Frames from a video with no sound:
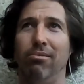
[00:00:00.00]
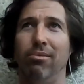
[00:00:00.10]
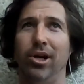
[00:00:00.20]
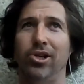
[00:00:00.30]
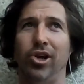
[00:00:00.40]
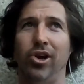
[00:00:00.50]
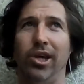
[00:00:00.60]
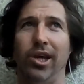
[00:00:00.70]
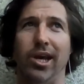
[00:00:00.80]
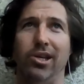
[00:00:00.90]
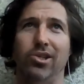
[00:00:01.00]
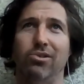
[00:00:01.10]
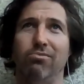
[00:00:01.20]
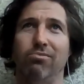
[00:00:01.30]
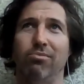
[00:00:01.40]
my journey
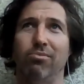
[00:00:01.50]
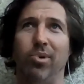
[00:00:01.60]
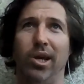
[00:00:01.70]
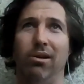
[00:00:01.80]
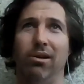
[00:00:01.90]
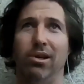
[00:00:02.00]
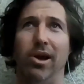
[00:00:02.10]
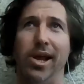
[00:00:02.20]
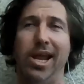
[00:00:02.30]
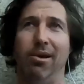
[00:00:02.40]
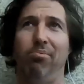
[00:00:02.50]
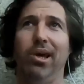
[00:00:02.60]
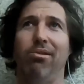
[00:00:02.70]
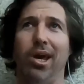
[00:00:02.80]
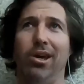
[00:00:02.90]
has been, you know, and a
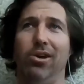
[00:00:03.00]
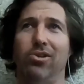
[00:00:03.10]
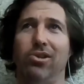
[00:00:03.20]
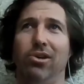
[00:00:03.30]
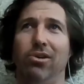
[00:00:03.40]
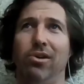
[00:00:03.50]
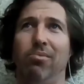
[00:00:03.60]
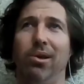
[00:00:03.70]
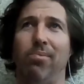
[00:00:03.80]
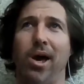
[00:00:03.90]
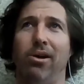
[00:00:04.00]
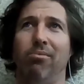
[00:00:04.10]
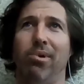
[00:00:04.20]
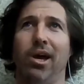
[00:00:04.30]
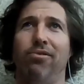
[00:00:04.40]
big thank you to you and a big pat on
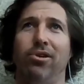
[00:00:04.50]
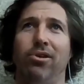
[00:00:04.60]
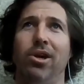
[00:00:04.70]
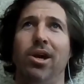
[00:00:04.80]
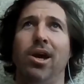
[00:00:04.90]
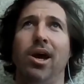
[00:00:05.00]
the back for you.